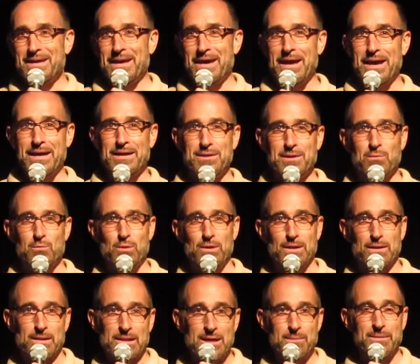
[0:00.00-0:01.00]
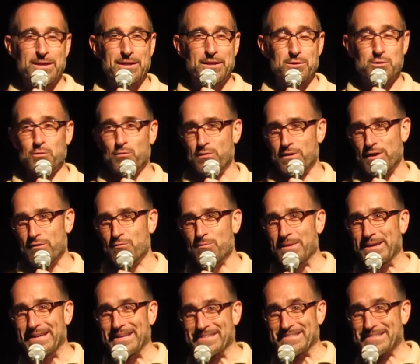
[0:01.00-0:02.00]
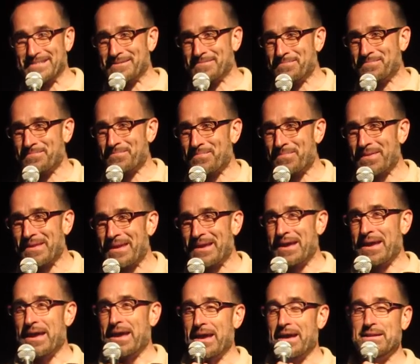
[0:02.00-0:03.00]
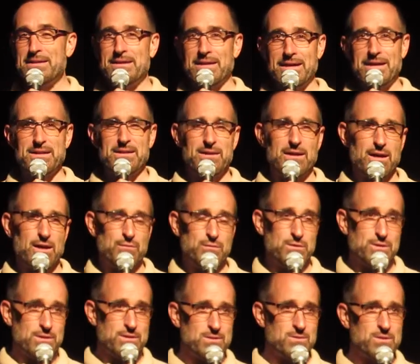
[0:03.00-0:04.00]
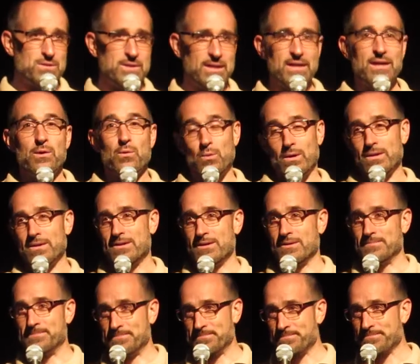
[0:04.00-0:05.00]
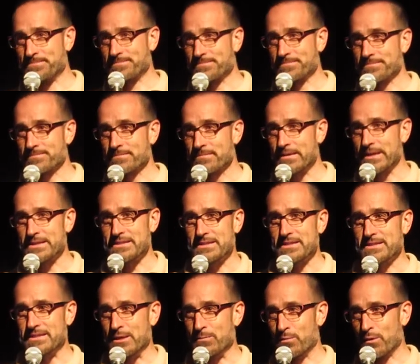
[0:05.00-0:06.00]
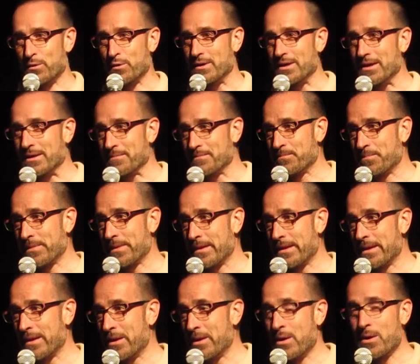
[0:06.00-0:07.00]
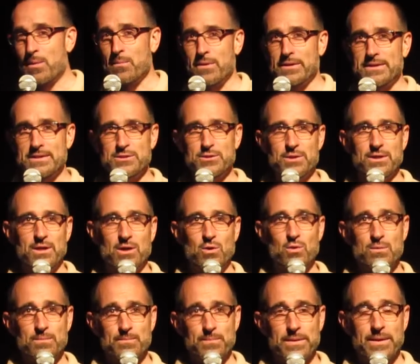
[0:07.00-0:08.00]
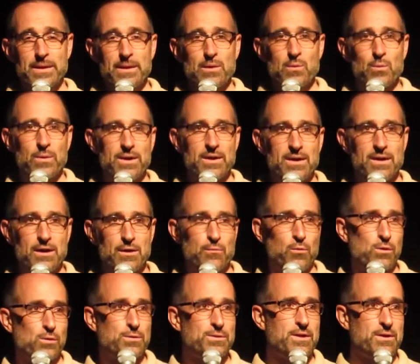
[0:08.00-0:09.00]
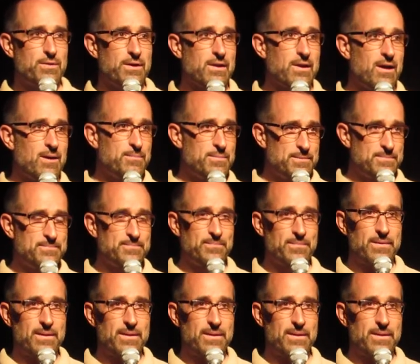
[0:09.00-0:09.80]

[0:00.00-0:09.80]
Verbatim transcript: and I will limit it to five minutes. At the end, I have just to say welcome. That's the simple thing. But as you know, we are a voluntary club.